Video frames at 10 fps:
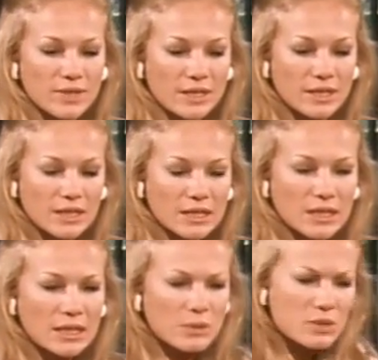and
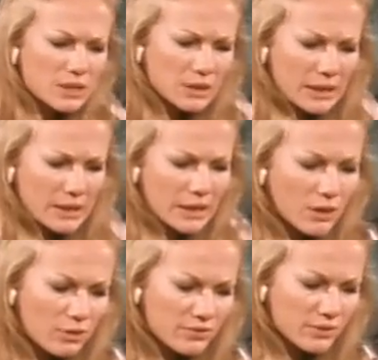he was
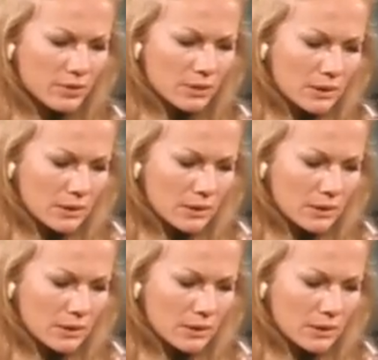leaning over